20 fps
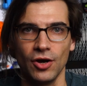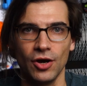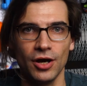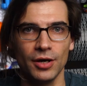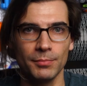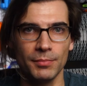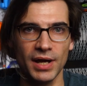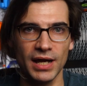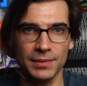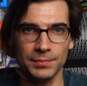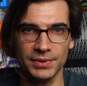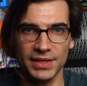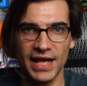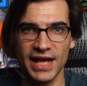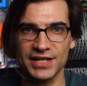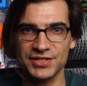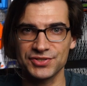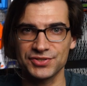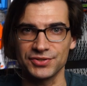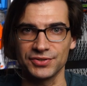on my
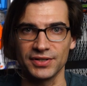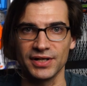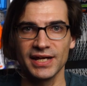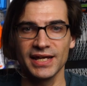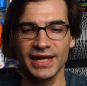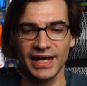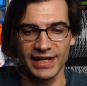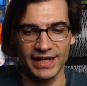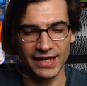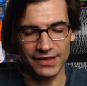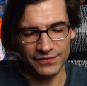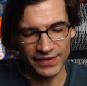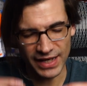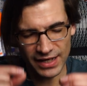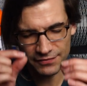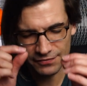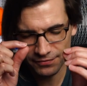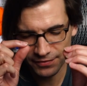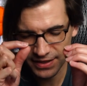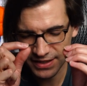blaster and have
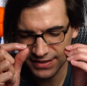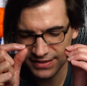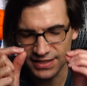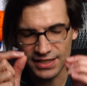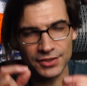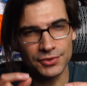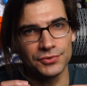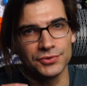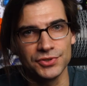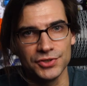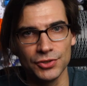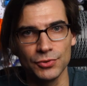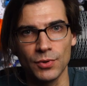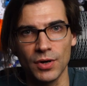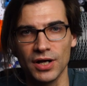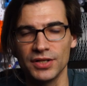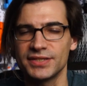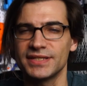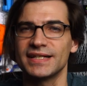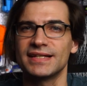every single
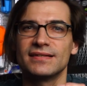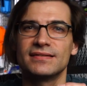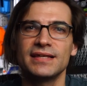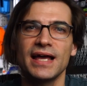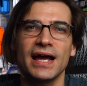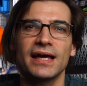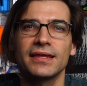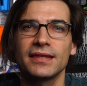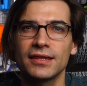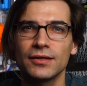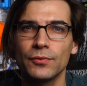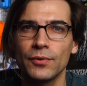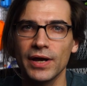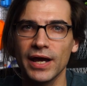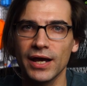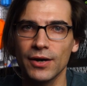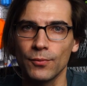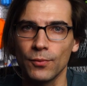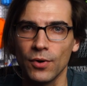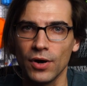nuance exactly the way
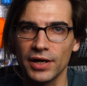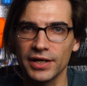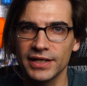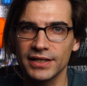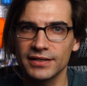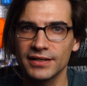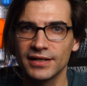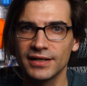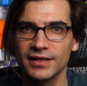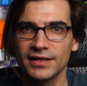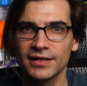I want it.